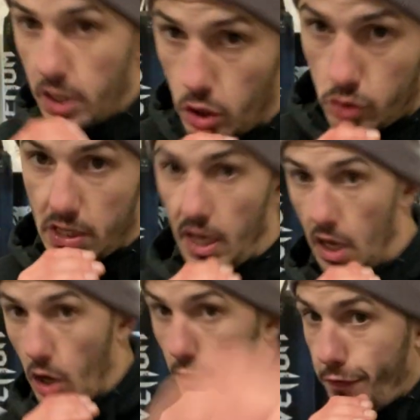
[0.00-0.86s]
use it.
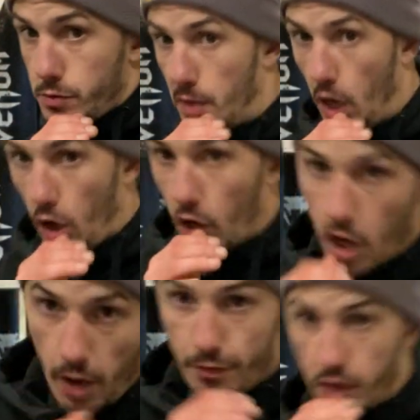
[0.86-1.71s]
It offers me a lot of
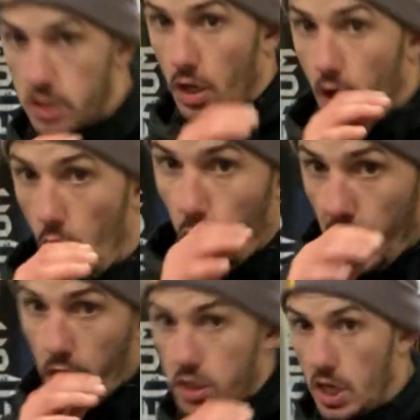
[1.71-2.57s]
coverage when
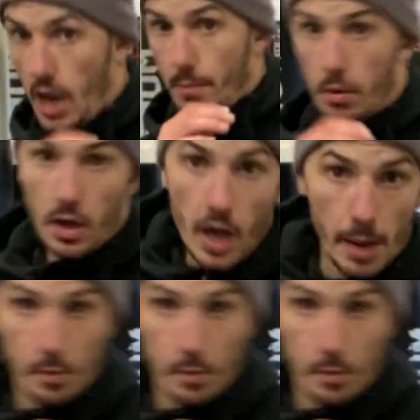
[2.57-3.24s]
I jab. I'm